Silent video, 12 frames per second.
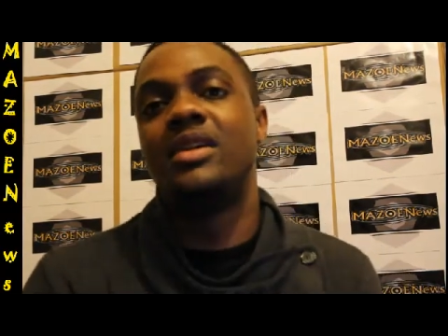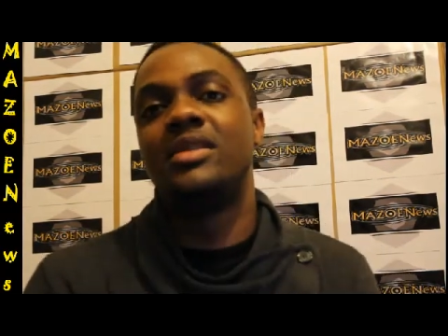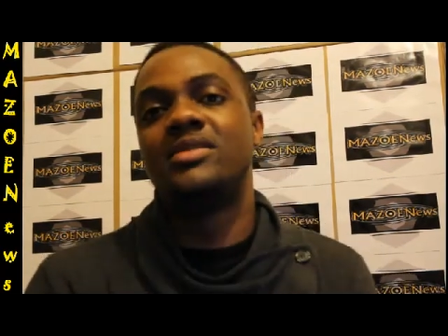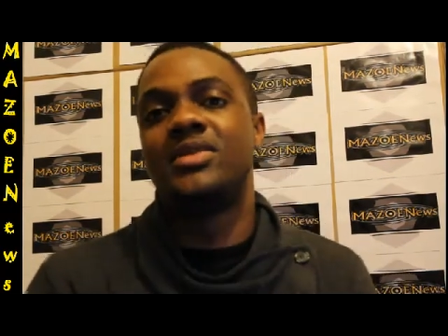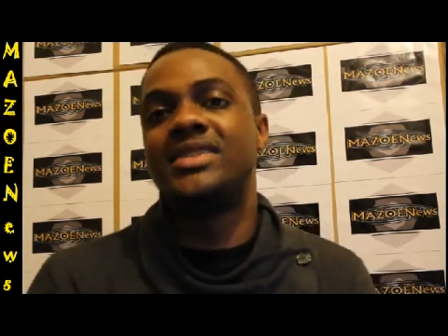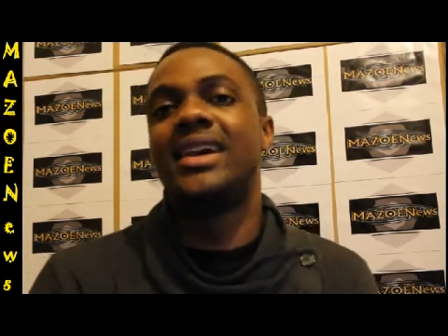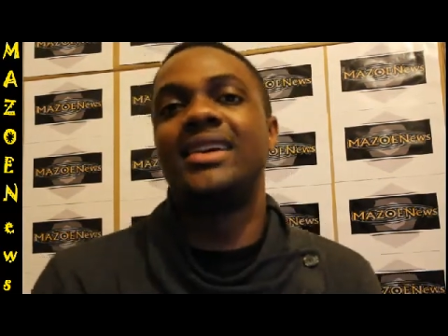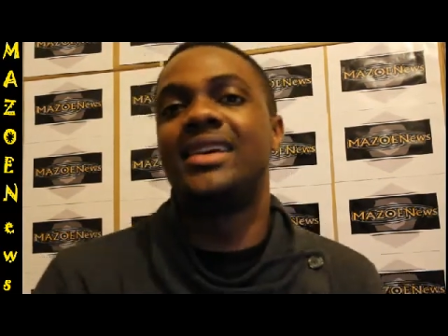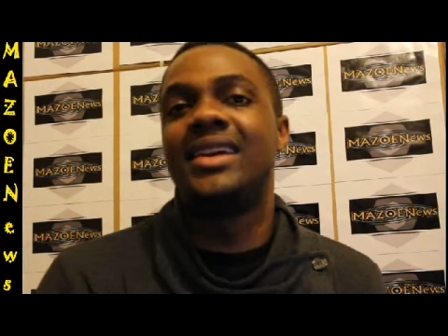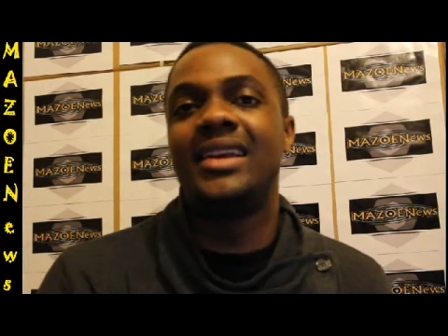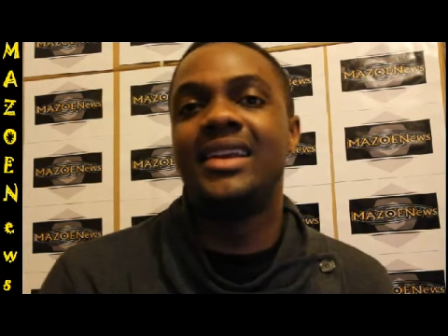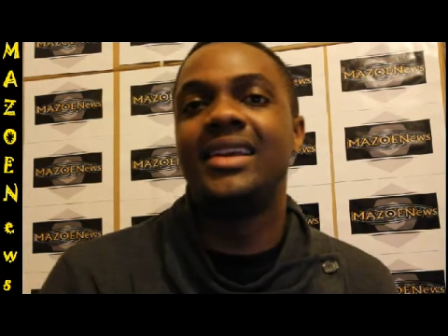So
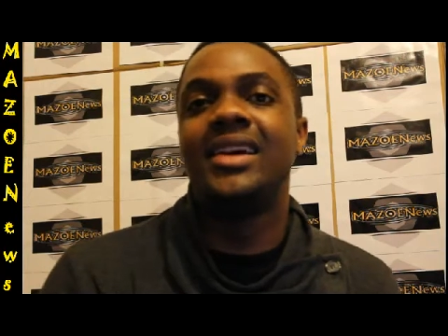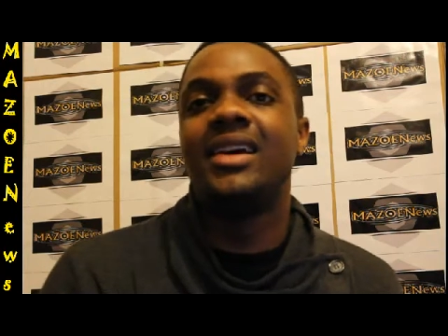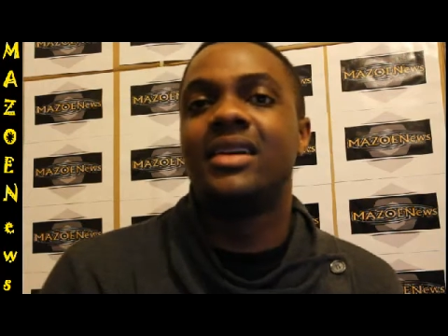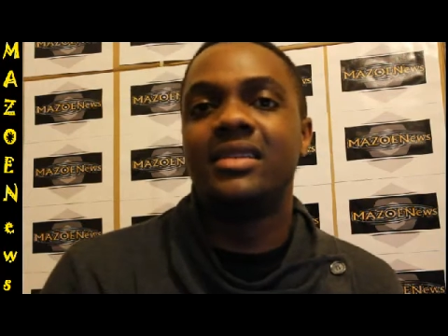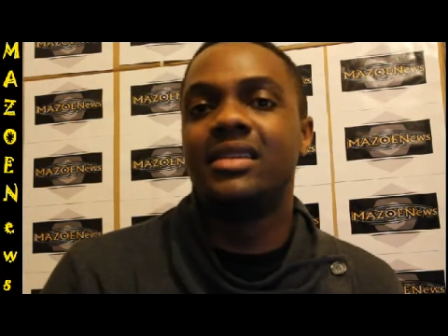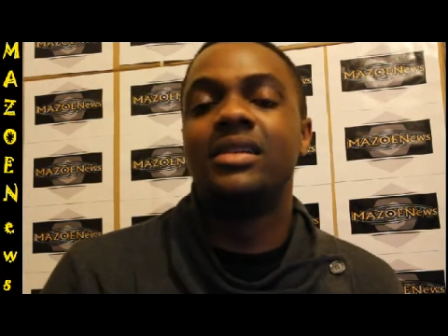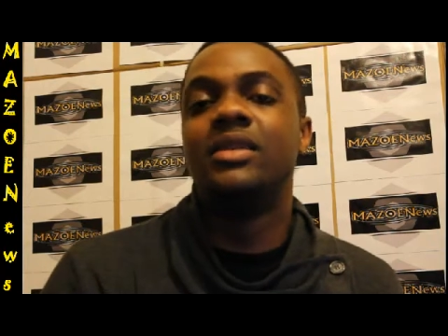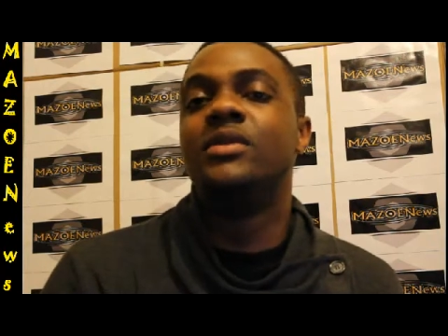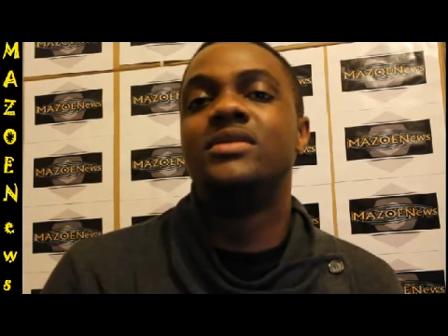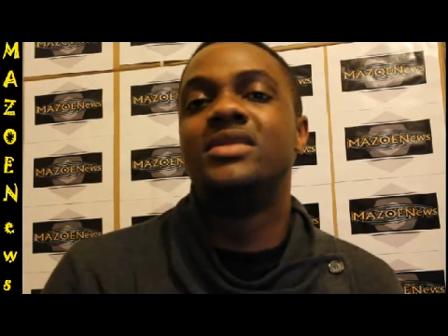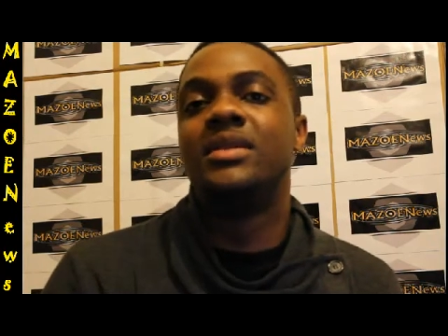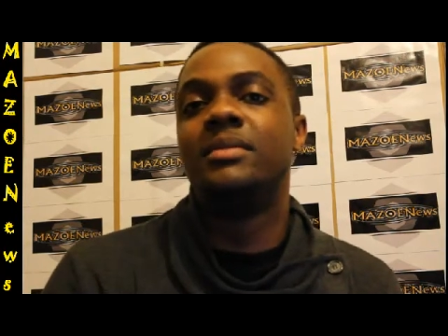technically they're
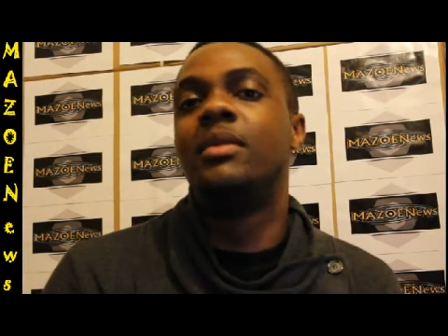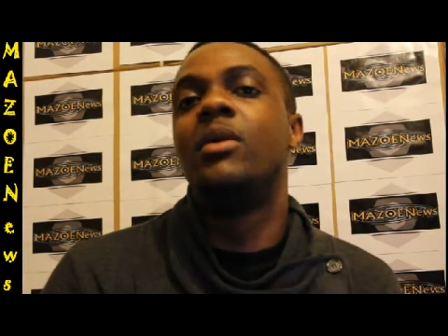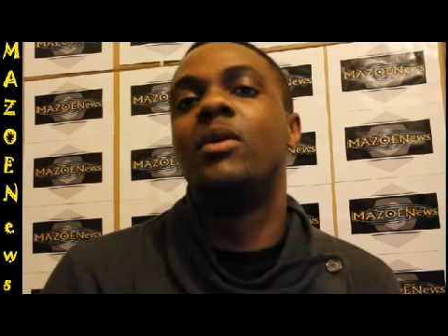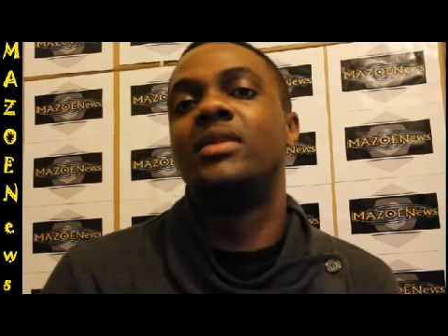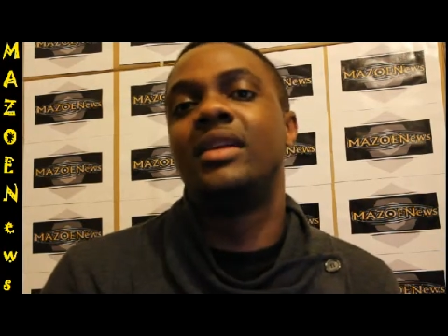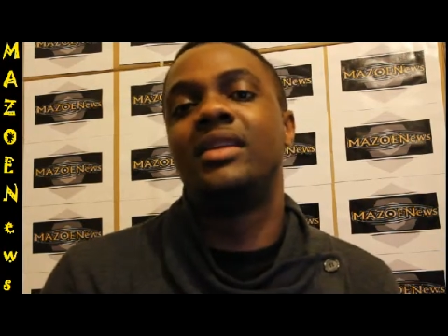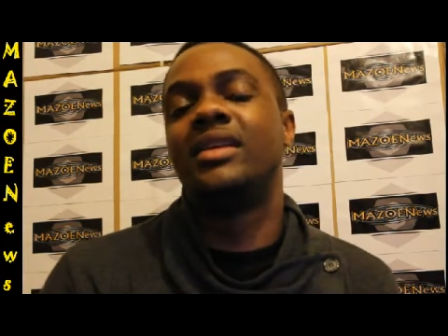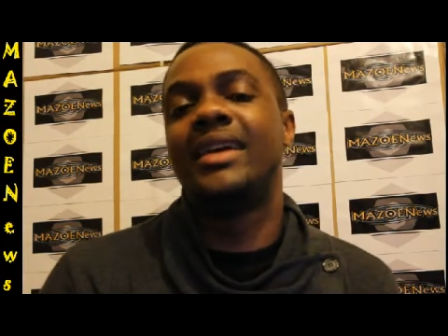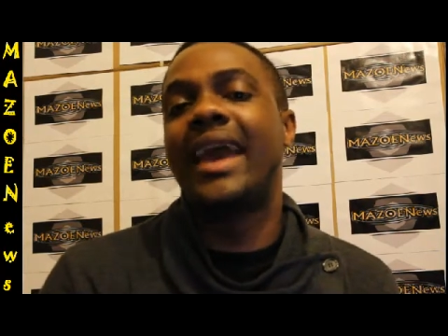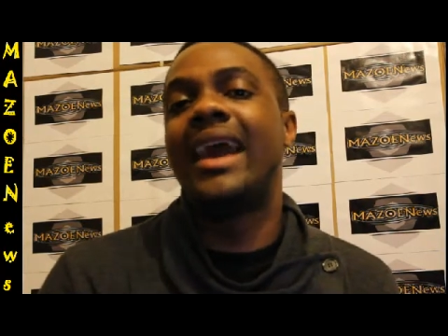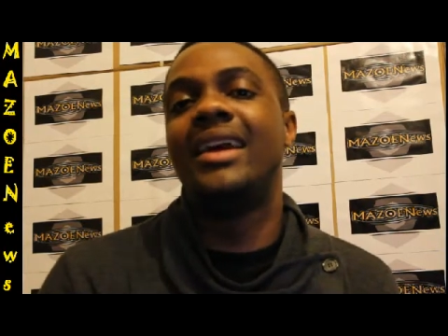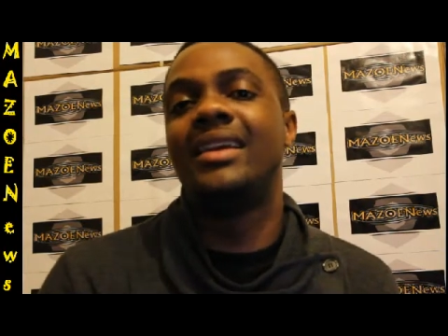losing more than they're
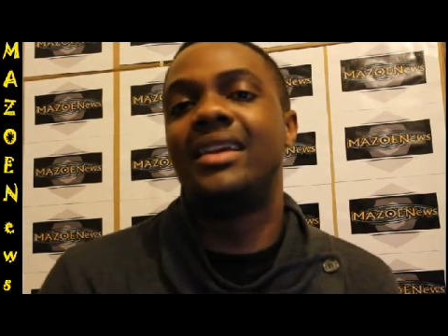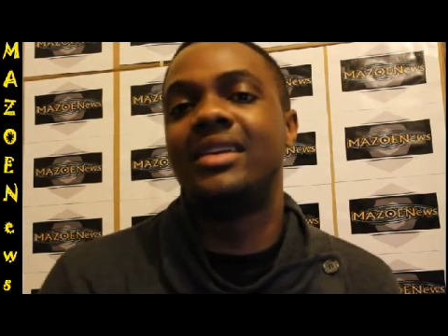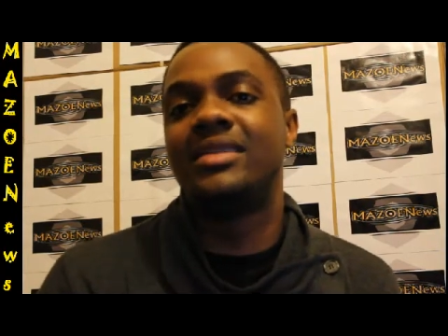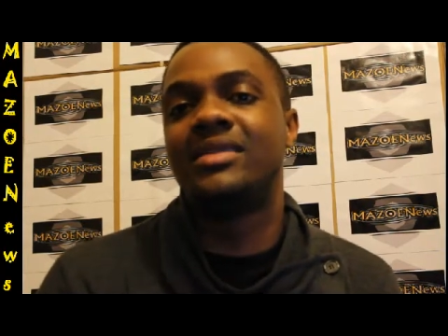gaining.